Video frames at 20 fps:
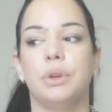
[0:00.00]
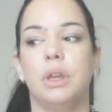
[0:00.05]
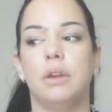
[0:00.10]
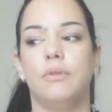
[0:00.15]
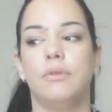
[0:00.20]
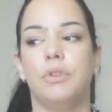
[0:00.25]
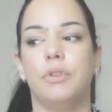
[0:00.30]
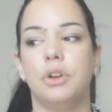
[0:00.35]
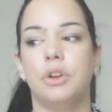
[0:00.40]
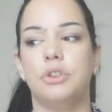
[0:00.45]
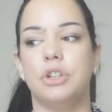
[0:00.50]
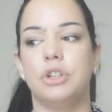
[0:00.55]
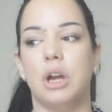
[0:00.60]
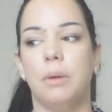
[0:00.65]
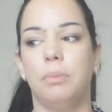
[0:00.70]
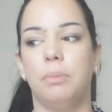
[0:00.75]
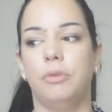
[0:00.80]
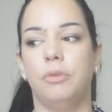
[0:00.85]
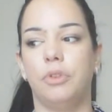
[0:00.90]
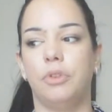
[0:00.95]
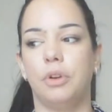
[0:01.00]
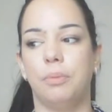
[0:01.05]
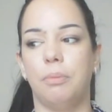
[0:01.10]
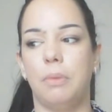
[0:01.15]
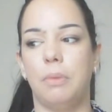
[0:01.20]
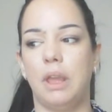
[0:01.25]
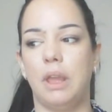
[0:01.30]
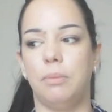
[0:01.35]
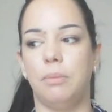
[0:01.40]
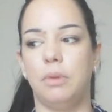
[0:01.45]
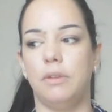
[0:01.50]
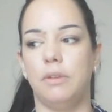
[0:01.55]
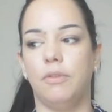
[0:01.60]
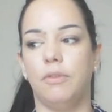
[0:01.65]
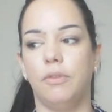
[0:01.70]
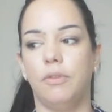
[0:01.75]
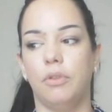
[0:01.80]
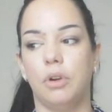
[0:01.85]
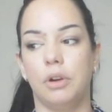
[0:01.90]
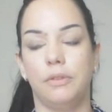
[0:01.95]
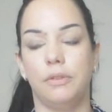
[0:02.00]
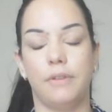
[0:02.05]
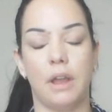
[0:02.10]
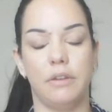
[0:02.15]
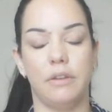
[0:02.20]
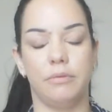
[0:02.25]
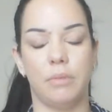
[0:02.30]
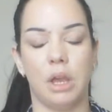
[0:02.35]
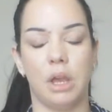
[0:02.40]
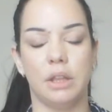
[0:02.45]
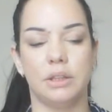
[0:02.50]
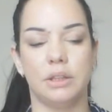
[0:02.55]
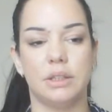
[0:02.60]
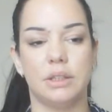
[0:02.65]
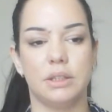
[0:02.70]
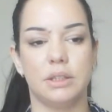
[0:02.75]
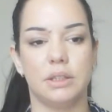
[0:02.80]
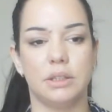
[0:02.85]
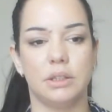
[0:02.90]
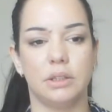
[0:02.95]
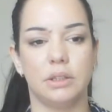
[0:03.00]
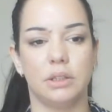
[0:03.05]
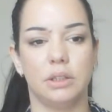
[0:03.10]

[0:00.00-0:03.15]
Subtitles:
for a job for maybe 4 or 5 months.